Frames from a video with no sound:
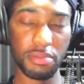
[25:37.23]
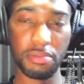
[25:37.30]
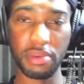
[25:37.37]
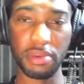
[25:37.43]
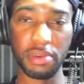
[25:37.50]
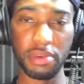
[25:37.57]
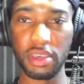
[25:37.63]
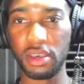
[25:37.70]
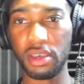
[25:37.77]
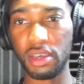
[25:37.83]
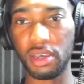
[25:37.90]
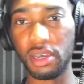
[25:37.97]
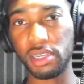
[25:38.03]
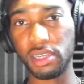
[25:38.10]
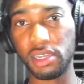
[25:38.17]
But yeah,
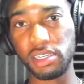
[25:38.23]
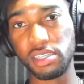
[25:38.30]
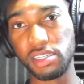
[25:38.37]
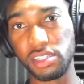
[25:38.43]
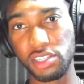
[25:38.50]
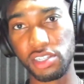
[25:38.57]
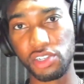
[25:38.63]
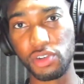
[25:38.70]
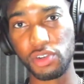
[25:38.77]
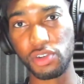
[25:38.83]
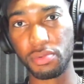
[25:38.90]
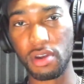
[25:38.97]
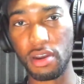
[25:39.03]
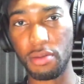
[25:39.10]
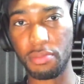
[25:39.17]
this is the
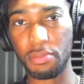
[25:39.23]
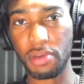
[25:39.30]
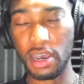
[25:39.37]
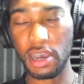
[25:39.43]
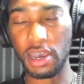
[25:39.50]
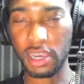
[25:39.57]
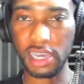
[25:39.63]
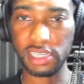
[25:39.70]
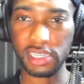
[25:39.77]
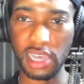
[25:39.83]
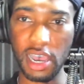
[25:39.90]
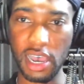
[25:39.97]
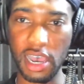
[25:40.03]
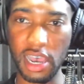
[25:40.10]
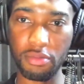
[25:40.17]
Triple Crown Podcast
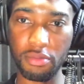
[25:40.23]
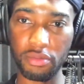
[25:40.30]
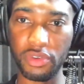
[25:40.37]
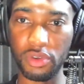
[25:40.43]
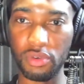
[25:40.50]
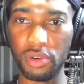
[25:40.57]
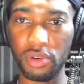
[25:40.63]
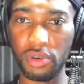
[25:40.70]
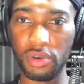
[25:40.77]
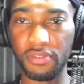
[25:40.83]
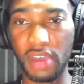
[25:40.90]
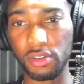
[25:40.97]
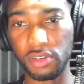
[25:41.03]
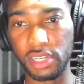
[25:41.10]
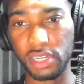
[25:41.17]
album review of
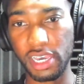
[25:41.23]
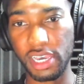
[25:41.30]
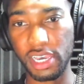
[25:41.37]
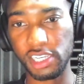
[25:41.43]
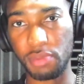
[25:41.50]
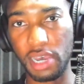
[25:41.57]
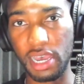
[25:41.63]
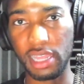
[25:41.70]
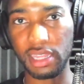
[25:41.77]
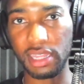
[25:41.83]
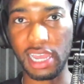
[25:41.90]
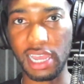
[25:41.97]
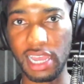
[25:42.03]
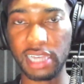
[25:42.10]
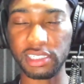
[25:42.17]
Vinyl Days by
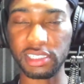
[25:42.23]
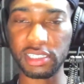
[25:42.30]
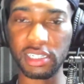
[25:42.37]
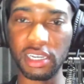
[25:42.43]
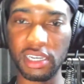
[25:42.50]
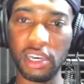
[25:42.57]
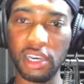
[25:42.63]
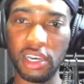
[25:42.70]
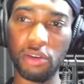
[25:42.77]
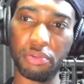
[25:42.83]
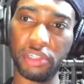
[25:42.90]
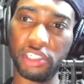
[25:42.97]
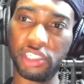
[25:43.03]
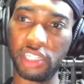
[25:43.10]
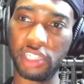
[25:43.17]
Logic. We
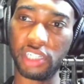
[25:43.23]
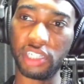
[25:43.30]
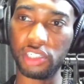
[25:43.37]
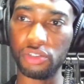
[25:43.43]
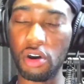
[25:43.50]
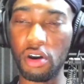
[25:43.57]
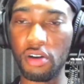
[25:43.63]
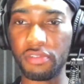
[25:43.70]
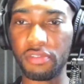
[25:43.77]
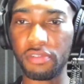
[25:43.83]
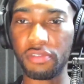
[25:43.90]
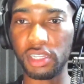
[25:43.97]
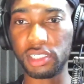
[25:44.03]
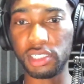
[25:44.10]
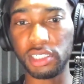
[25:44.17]
appreciate you all for
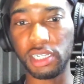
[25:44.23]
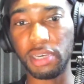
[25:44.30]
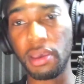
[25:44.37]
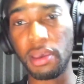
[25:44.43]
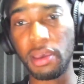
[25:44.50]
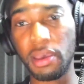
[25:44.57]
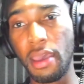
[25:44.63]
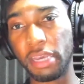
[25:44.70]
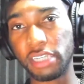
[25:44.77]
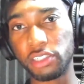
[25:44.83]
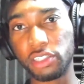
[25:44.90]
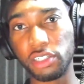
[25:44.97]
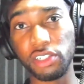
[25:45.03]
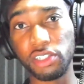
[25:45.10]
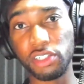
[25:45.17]
listening. Make
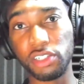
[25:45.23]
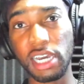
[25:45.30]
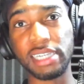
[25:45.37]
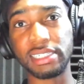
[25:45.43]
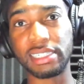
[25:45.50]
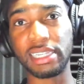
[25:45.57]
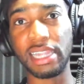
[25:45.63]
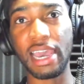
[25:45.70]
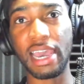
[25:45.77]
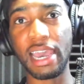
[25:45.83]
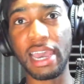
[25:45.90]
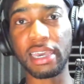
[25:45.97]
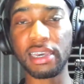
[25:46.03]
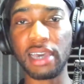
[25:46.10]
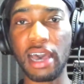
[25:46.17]
sure you guys
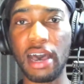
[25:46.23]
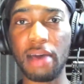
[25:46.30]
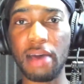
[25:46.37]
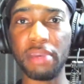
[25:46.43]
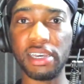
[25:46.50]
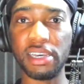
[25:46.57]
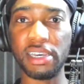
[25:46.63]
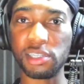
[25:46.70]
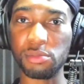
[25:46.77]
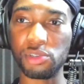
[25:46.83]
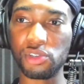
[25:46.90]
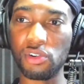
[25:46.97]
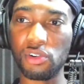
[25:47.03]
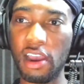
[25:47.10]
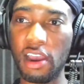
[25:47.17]
like, comment, and
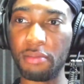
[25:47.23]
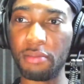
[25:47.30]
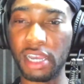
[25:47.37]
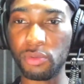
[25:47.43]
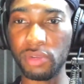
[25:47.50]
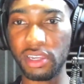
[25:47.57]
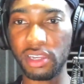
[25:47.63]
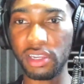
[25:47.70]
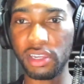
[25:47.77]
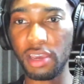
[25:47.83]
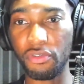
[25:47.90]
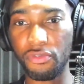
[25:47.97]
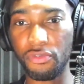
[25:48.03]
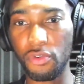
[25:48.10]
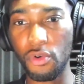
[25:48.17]
subscribe like we did
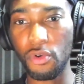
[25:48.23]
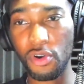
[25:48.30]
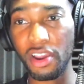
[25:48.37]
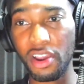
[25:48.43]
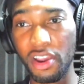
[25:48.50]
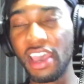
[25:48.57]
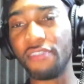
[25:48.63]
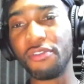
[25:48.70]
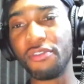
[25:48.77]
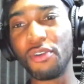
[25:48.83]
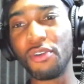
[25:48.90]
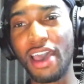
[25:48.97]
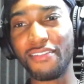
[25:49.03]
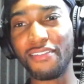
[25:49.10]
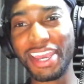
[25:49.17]
before. If
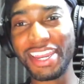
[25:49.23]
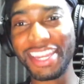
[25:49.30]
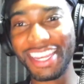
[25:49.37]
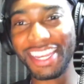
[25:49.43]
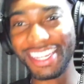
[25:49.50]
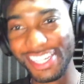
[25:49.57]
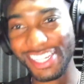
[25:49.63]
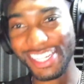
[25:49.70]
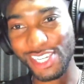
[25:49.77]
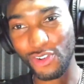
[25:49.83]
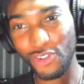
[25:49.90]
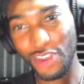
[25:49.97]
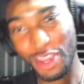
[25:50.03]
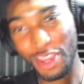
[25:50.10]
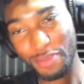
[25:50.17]
you have any
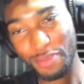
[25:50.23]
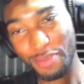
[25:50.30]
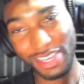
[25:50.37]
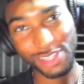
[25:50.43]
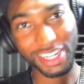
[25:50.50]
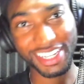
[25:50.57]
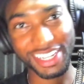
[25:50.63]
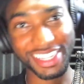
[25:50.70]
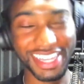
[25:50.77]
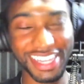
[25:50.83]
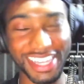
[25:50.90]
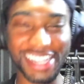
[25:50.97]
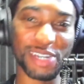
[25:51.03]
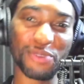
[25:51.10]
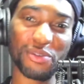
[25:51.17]
disagreements with the
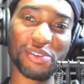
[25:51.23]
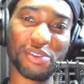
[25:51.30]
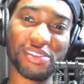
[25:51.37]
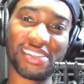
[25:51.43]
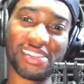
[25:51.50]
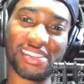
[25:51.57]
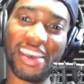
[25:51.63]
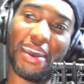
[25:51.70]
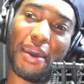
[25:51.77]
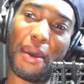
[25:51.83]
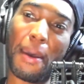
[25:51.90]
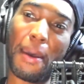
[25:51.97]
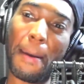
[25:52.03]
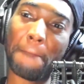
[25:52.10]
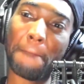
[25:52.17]
things that we said,
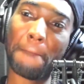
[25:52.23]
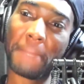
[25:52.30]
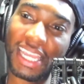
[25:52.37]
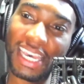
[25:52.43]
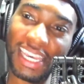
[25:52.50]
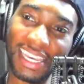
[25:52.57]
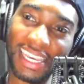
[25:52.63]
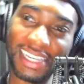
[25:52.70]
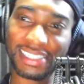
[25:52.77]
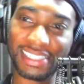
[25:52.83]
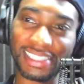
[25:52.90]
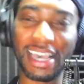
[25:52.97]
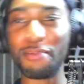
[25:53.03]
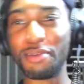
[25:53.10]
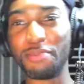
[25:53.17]
please
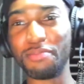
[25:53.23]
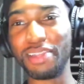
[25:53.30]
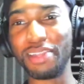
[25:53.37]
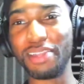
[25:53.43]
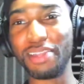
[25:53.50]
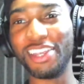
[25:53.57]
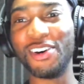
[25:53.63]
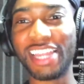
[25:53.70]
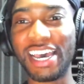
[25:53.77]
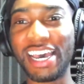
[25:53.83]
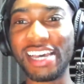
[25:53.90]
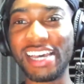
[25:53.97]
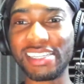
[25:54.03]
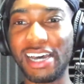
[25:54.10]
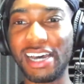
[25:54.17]
comment below.
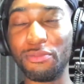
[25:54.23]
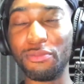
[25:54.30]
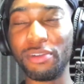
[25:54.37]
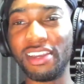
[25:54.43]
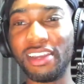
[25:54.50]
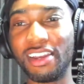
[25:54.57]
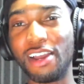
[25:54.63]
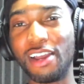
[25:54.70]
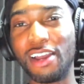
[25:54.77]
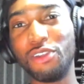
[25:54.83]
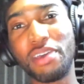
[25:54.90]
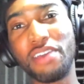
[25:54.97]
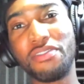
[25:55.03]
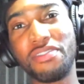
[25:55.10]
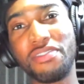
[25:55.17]
Last time we did our
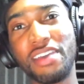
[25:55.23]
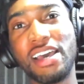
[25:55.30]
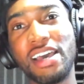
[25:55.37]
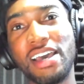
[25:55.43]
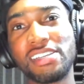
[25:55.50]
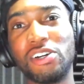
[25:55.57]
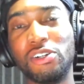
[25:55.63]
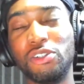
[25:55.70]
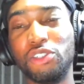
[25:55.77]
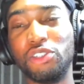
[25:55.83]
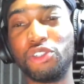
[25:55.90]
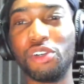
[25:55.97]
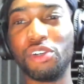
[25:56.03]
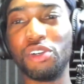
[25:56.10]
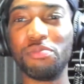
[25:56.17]
Lupe Fiasco,
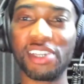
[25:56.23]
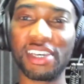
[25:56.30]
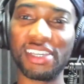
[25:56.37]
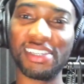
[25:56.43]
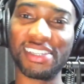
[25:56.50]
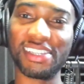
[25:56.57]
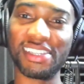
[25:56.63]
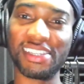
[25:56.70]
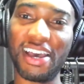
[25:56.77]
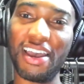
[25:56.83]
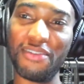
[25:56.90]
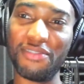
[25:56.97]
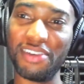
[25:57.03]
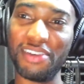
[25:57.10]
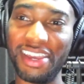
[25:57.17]
Drill Music and
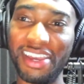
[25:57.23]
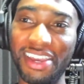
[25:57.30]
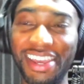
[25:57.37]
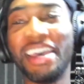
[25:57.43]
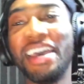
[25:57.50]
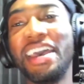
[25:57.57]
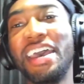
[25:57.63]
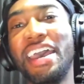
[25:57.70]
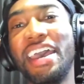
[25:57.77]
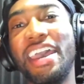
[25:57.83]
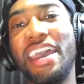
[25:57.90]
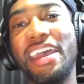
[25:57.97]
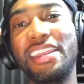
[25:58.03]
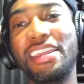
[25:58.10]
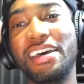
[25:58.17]
Zion vid,
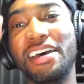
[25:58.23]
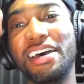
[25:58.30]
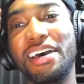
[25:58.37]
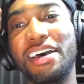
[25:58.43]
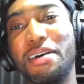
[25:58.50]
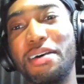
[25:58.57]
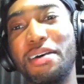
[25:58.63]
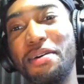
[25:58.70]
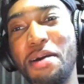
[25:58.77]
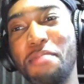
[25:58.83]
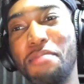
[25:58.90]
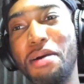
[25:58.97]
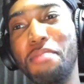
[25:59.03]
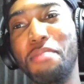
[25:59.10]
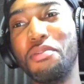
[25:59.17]
and
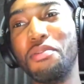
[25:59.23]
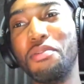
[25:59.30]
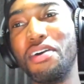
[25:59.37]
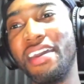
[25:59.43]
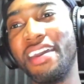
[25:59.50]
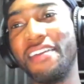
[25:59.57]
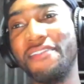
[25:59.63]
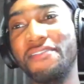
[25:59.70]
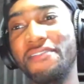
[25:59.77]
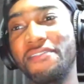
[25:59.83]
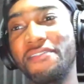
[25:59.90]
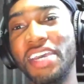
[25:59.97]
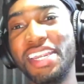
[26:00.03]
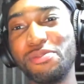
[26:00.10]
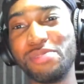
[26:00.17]
my boy
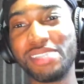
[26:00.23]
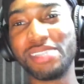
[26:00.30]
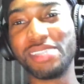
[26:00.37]
Benny was